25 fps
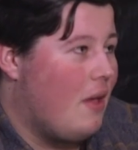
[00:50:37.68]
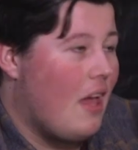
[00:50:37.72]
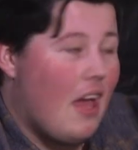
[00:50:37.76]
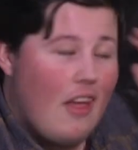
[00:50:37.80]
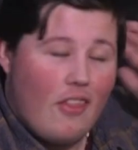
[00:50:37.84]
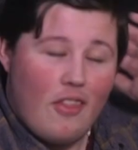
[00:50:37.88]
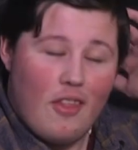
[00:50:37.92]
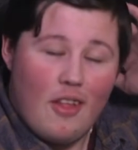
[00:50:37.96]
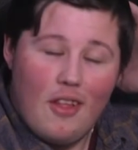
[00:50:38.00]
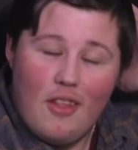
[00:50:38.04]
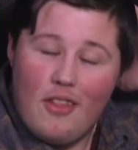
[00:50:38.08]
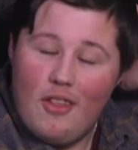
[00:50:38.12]
But
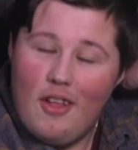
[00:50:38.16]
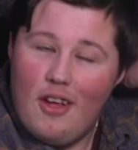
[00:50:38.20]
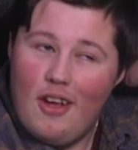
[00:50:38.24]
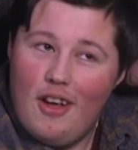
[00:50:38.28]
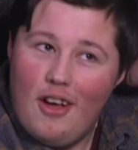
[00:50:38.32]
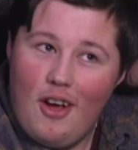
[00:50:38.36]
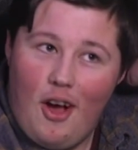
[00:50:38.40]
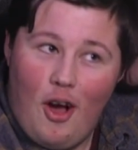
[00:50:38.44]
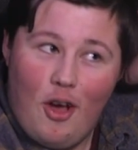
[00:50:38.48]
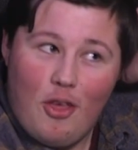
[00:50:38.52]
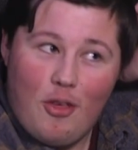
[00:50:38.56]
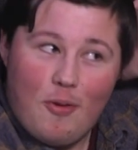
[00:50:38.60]
yeah,
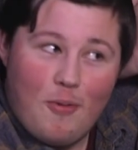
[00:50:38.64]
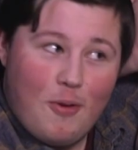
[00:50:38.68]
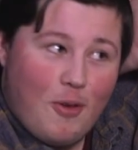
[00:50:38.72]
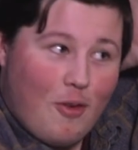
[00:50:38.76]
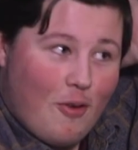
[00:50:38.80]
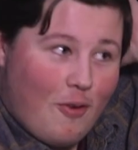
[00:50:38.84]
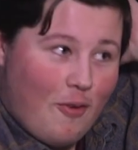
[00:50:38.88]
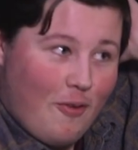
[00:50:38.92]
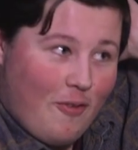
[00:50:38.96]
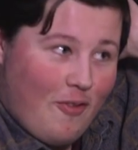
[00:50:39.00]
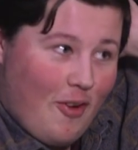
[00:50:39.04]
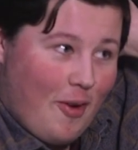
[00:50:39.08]
the High School
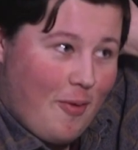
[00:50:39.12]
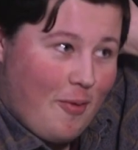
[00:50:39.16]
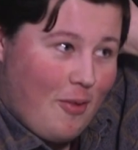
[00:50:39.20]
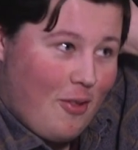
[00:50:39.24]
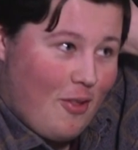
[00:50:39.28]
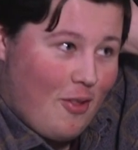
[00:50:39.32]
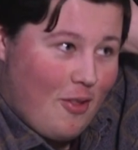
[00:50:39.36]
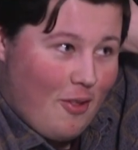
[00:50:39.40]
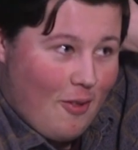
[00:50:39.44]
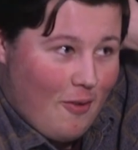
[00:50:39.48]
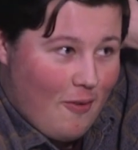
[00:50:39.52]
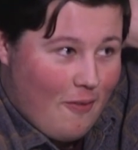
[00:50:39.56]
Musical
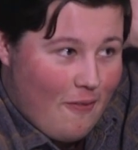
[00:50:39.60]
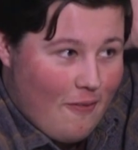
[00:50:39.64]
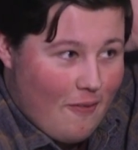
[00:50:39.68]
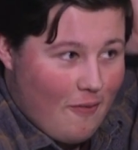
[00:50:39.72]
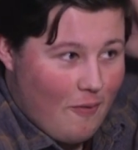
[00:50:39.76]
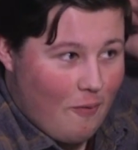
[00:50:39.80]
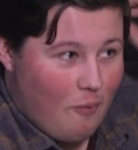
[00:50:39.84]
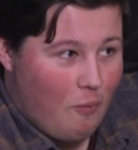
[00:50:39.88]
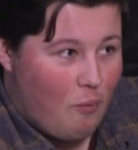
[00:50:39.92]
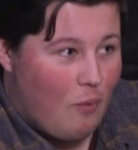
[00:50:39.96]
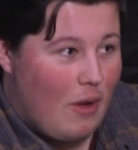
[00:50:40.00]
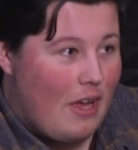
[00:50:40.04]
films,
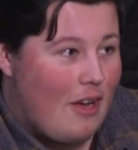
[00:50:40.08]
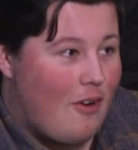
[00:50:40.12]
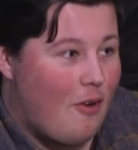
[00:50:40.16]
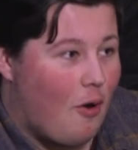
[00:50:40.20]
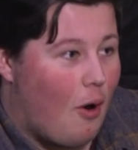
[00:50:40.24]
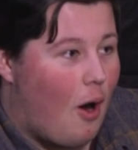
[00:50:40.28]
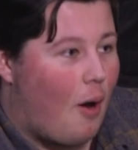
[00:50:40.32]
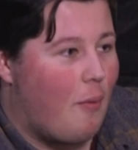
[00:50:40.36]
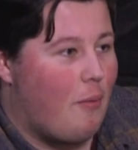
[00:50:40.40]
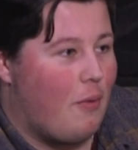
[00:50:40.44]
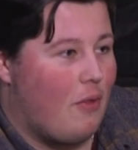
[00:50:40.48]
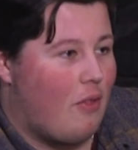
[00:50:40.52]
we
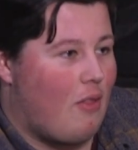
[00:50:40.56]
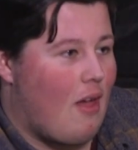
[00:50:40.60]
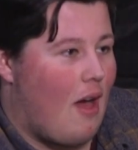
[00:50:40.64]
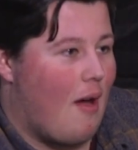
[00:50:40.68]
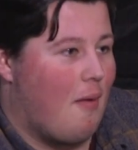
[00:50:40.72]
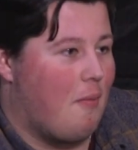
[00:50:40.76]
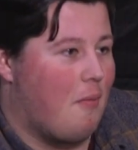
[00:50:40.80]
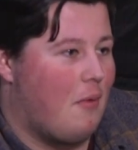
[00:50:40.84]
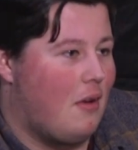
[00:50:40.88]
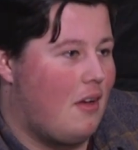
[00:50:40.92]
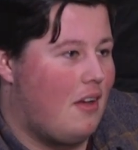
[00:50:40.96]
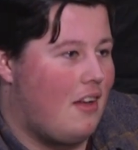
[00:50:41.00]
grew up with
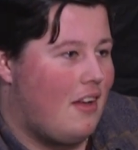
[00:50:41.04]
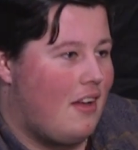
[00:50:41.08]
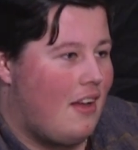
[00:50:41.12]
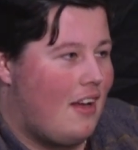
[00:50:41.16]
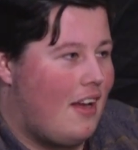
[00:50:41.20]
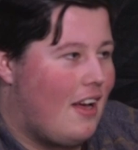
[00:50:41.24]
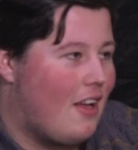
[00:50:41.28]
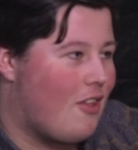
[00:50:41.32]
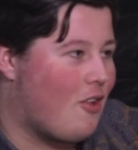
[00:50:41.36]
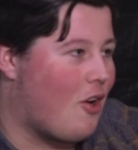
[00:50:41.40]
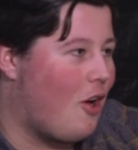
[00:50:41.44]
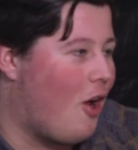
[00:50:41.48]
them.
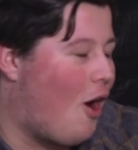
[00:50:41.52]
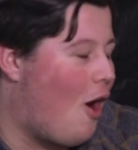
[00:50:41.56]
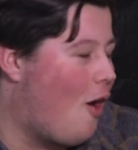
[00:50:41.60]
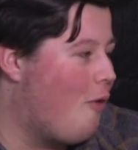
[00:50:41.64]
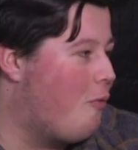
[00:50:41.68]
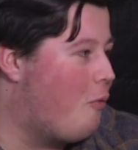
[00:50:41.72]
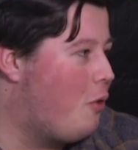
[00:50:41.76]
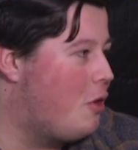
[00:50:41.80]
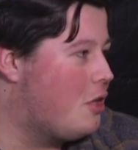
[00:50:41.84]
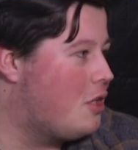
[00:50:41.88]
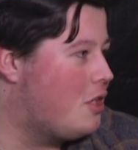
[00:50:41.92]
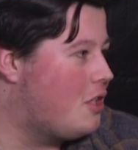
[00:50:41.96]
It's like
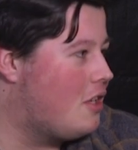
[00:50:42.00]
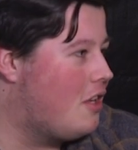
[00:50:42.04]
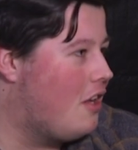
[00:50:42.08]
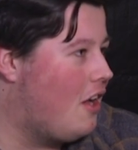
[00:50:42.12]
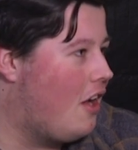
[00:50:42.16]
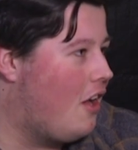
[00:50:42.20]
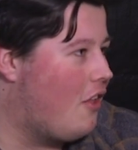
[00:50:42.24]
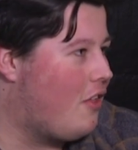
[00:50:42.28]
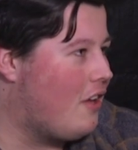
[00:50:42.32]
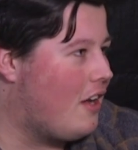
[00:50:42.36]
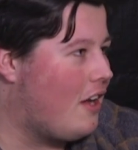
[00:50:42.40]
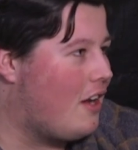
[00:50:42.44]

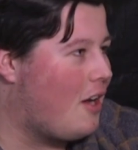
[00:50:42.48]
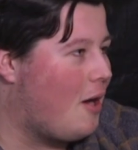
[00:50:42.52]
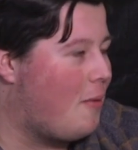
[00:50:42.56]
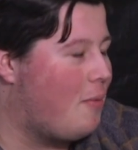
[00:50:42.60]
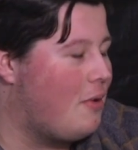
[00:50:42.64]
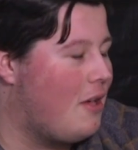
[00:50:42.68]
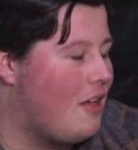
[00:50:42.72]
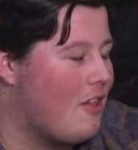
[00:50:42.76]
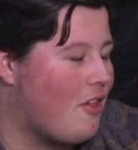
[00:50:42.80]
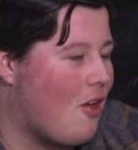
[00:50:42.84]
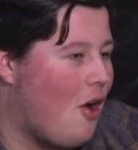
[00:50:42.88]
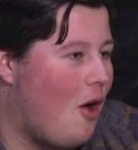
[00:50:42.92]
I think a
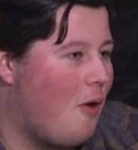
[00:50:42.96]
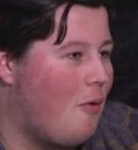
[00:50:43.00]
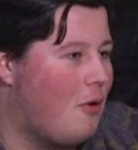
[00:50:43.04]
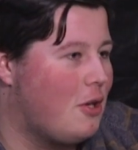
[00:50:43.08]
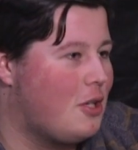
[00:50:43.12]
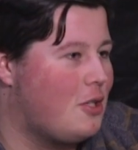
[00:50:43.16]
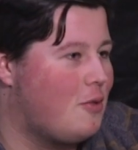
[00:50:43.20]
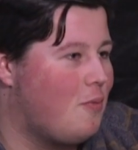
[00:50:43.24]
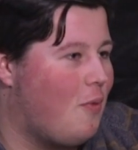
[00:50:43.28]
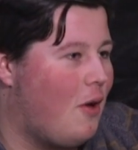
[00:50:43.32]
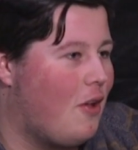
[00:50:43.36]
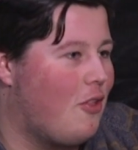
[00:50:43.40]
couple of years ago, I
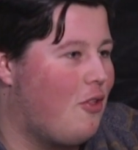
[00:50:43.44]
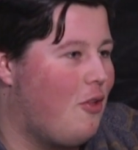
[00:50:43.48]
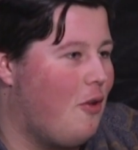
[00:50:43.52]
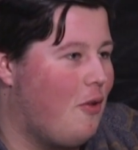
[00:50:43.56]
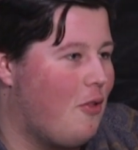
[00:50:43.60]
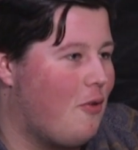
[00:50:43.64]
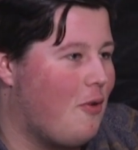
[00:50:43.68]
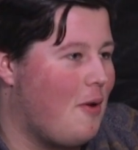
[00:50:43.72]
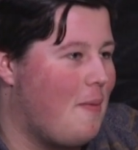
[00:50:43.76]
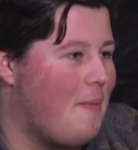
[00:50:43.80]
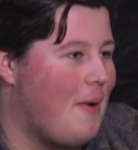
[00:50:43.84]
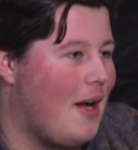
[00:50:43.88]
watched 1,
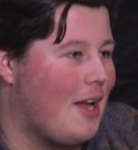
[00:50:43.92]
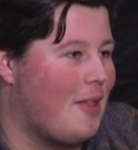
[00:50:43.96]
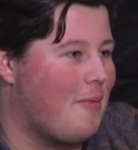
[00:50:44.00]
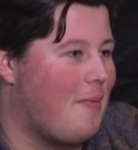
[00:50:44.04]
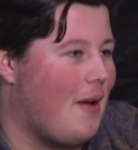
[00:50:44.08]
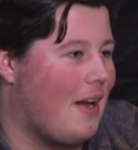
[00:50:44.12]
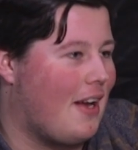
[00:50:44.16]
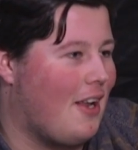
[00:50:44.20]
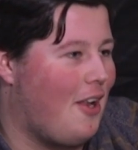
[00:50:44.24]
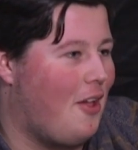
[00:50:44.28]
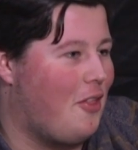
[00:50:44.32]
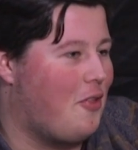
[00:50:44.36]
2, and 3 back
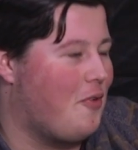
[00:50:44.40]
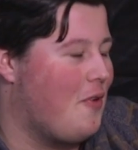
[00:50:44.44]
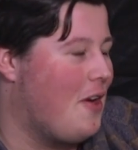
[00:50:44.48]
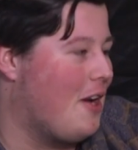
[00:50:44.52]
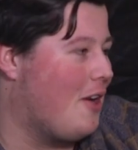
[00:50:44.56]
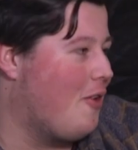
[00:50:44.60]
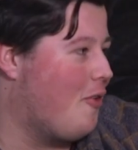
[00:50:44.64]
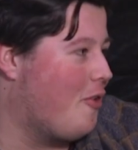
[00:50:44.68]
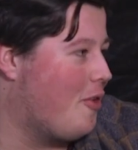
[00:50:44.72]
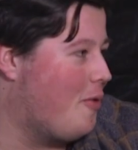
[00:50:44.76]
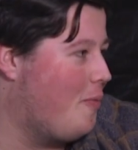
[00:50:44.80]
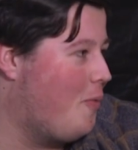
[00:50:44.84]
to back at like
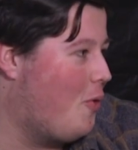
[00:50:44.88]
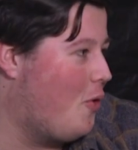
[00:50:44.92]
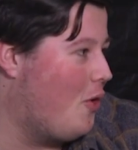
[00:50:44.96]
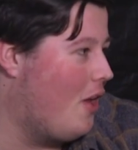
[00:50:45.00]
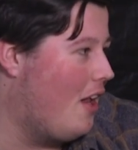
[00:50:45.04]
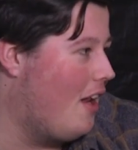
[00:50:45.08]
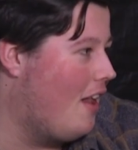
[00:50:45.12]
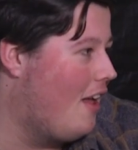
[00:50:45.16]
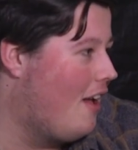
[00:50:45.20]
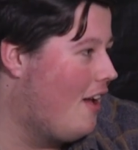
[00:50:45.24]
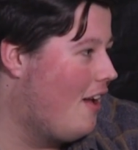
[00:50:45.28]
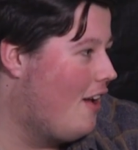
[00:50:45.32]
3 o'clock in the
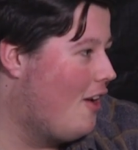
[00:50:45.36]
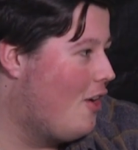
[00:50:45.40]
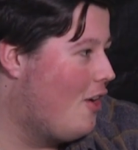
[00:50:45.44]
morning.